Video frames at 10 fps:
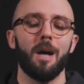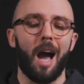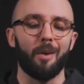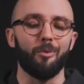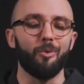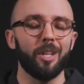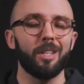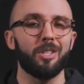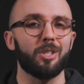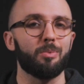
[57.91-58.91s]
I
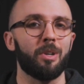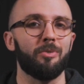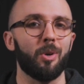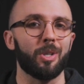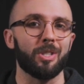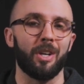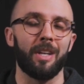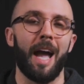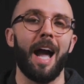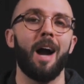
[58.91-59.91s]
really just wanna focus on
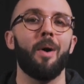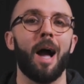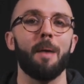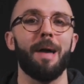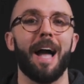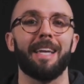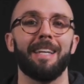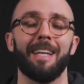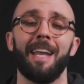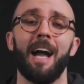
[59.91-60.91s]
how I pack
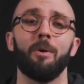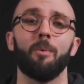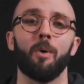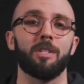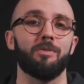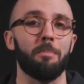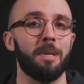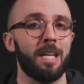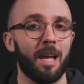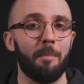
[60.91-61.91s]
it and how it works for
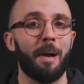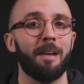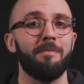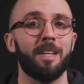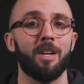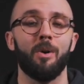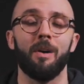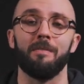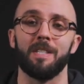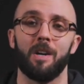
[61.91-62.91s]
me and my video
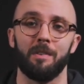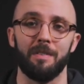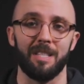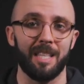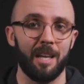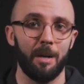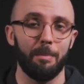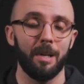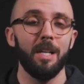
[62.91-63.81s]
and photography setup